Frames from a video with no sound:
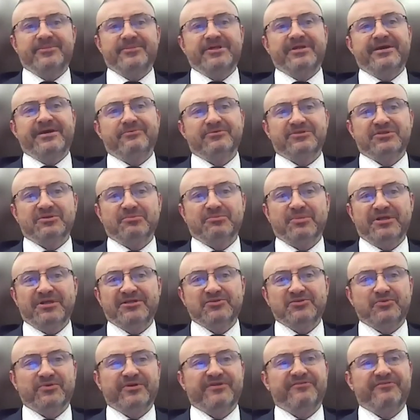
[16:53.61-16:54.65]
I mean, that was a
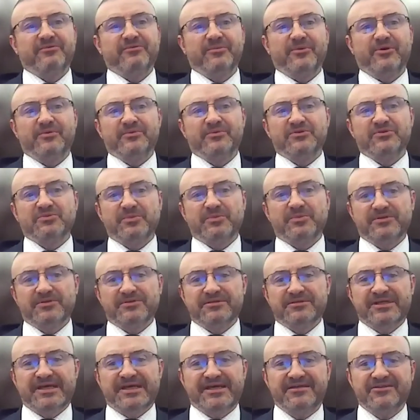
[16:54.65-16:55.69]
place where everyone was
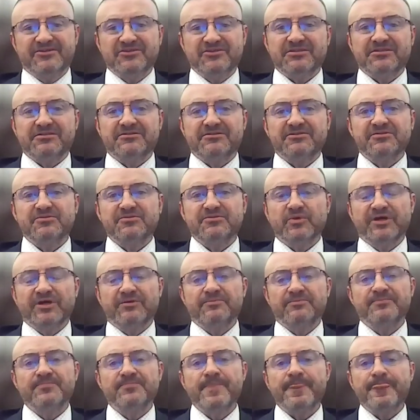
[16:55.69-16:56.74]
building data centers.
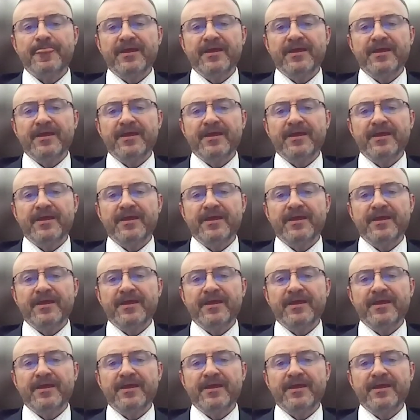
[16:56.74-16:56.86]
Well,